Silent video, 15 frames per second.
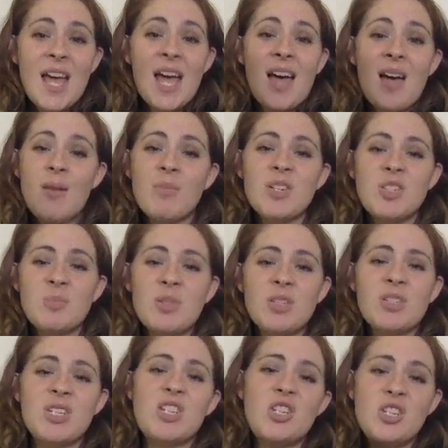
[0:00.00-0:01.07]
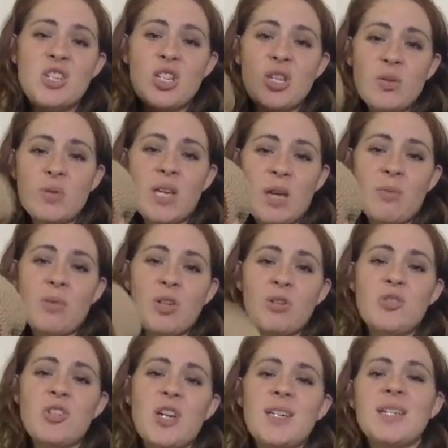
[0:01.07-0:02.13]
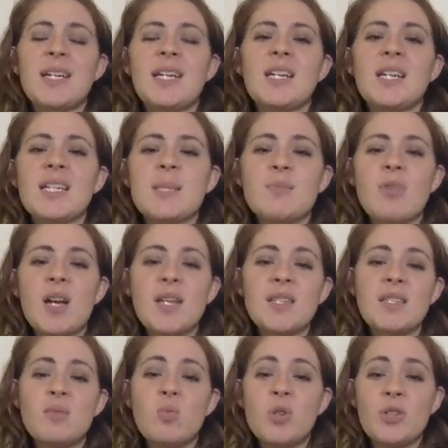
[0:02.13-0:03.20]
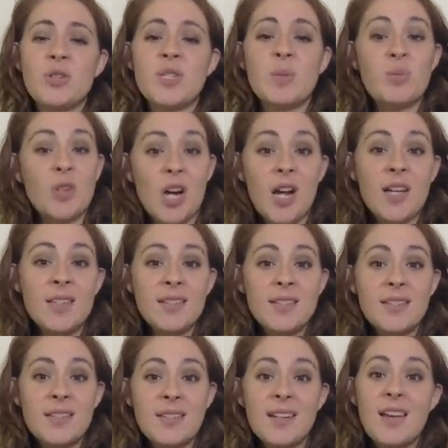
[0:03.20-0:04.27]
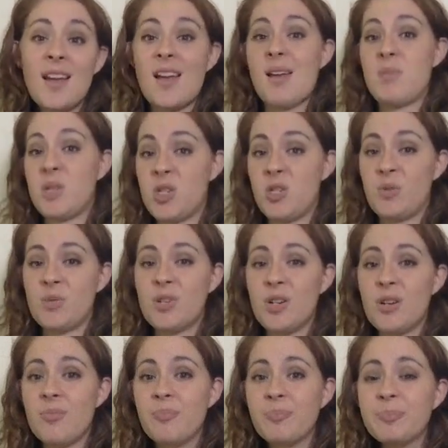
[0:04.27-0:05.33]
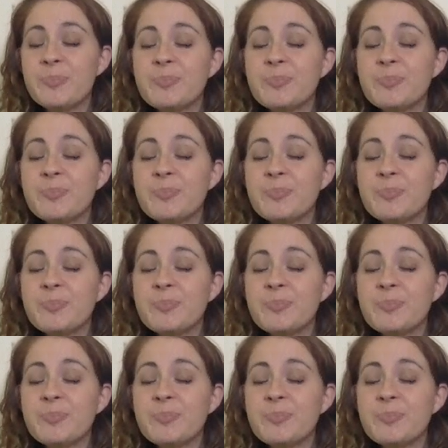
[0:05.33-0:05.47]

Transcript: How much milk did you get when you tried to hand express? Were you surprised? I bet you were.